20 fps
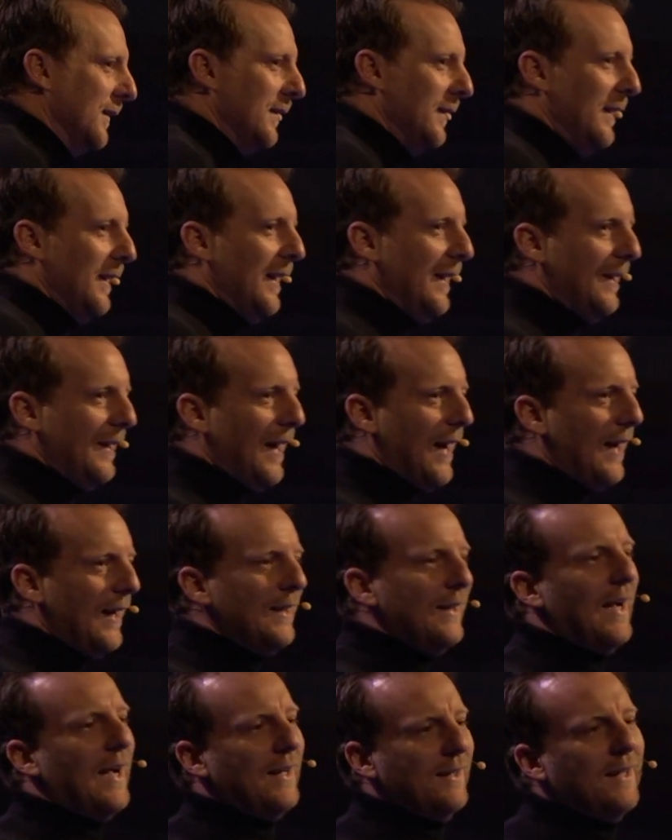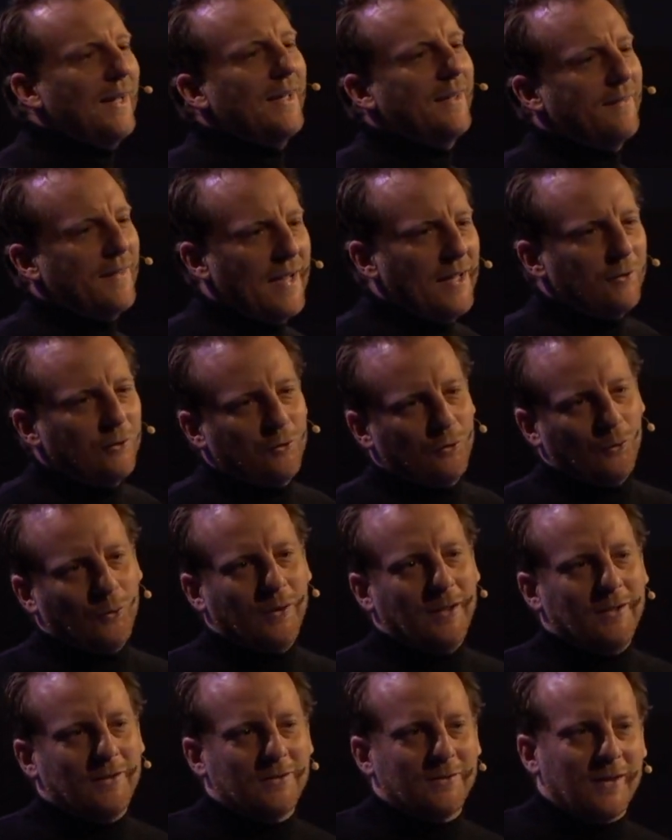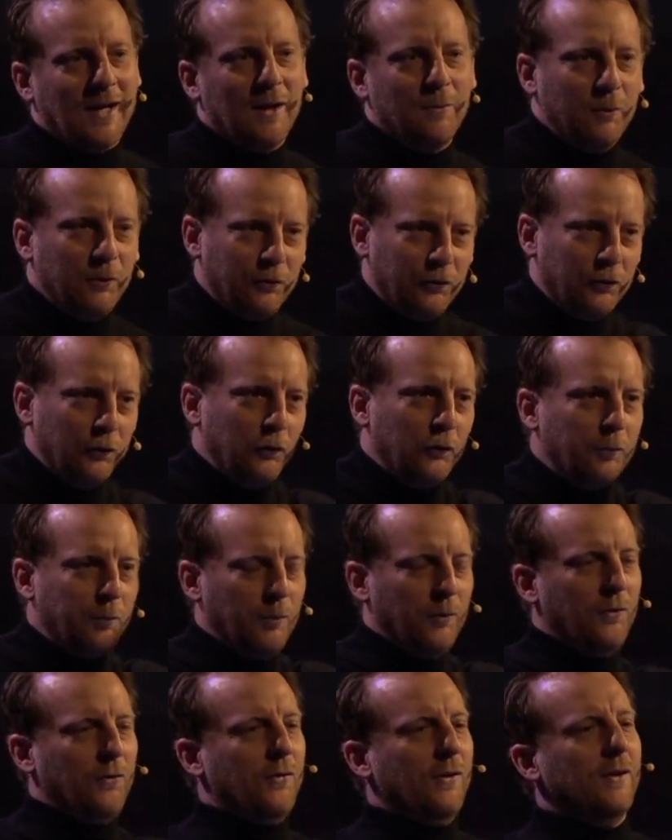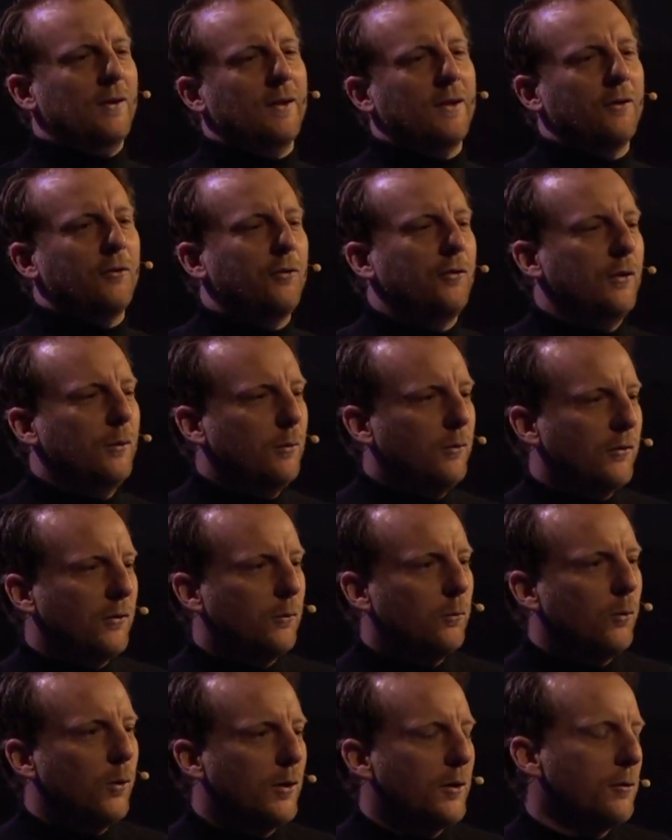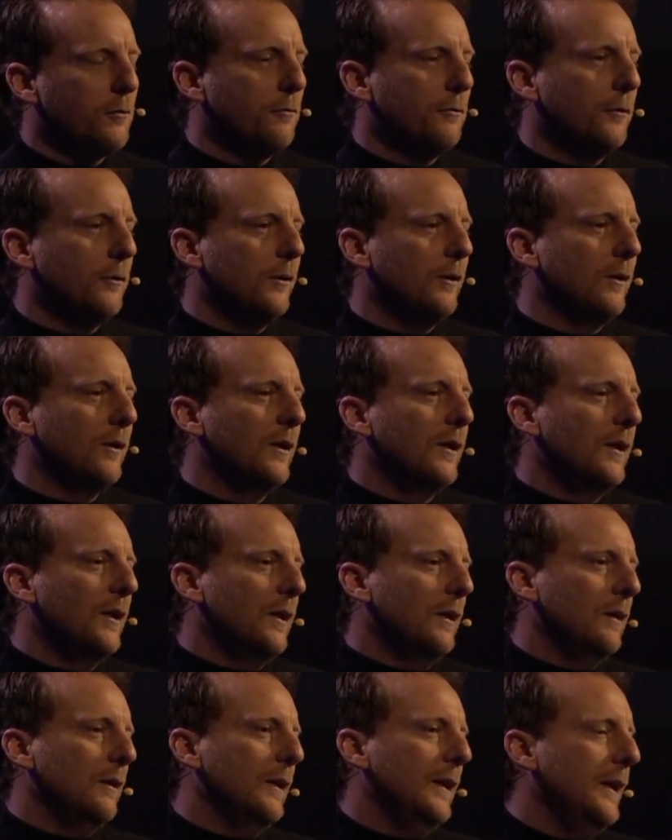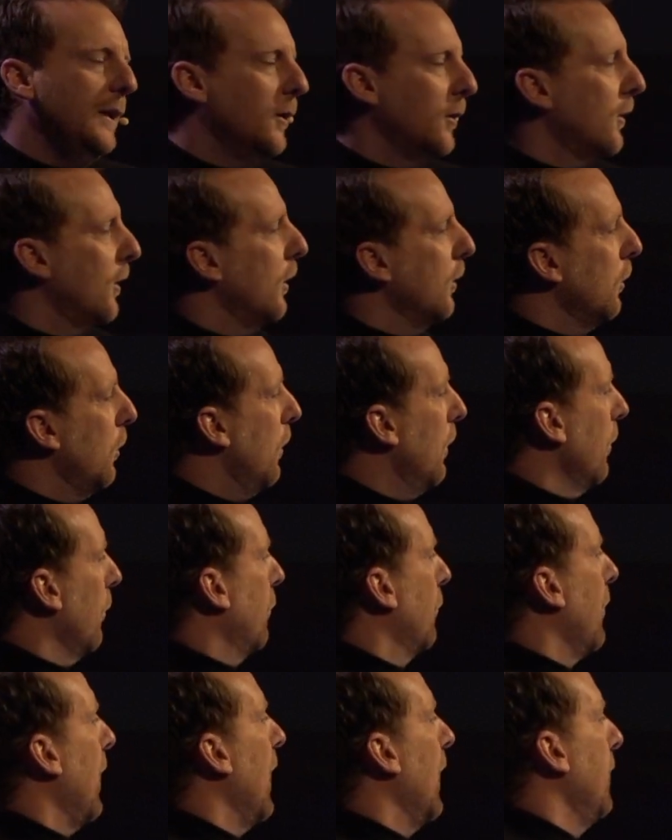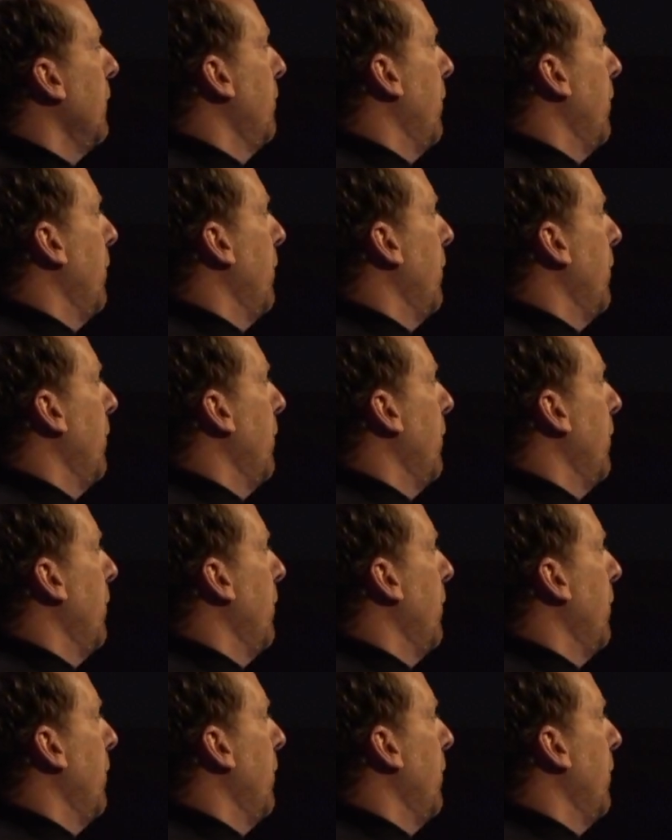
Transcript: And I like that choice. I would choose Priscilla. She was a wonderful leader alongside